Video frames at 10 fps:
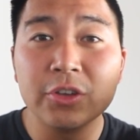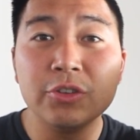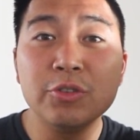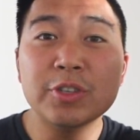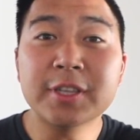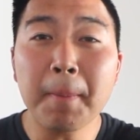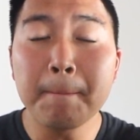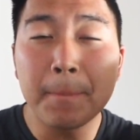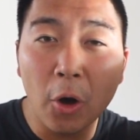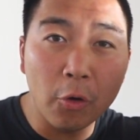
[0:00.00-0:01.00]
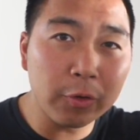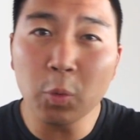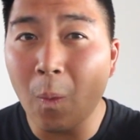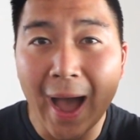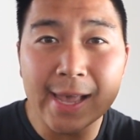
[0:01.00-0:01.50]
Use them both
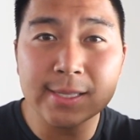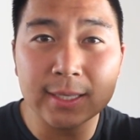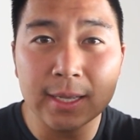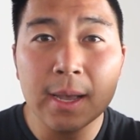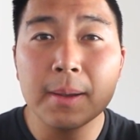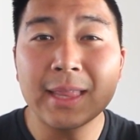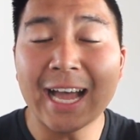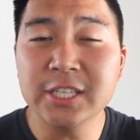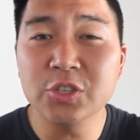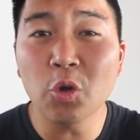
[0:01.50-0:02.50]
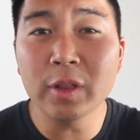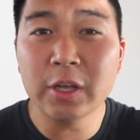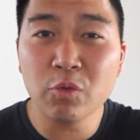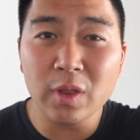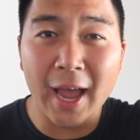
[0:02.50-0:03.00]
wisely, not
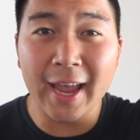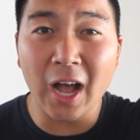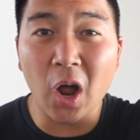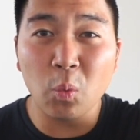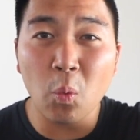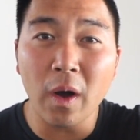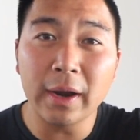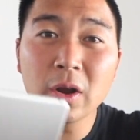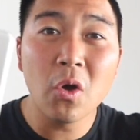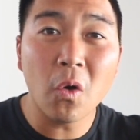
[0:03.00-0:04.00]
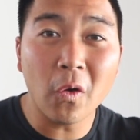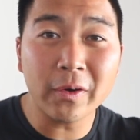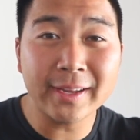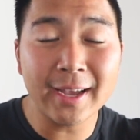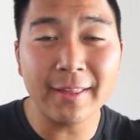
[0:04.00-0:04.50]
solely relying on one
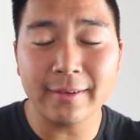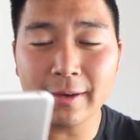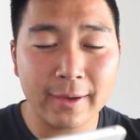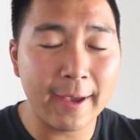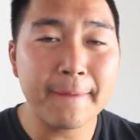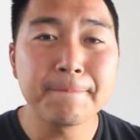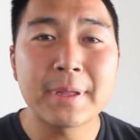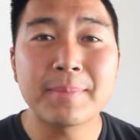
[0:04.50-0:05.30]
or the other, okay?